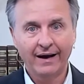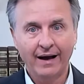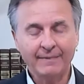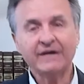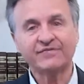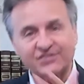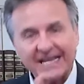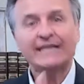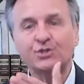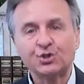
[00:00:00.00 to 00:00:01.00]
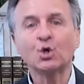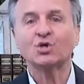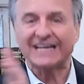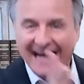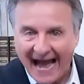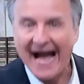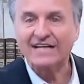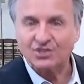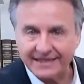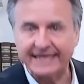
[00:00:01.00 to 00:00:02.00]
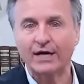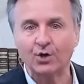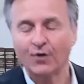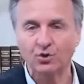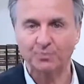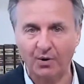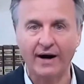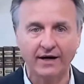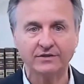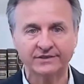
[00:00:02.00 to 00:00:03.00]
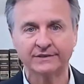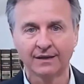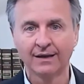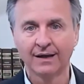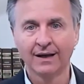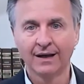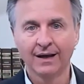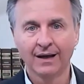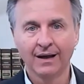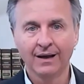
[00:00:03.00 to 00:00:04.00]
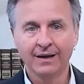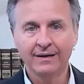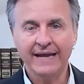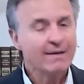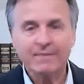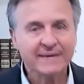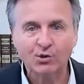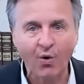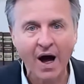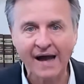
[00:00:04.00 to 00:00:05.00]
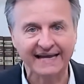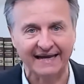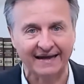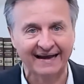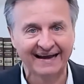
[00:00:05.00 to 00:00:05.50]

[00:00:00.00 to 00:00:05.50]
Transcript: I mean, if St. Jude could actually hear those prayers, he would be crying,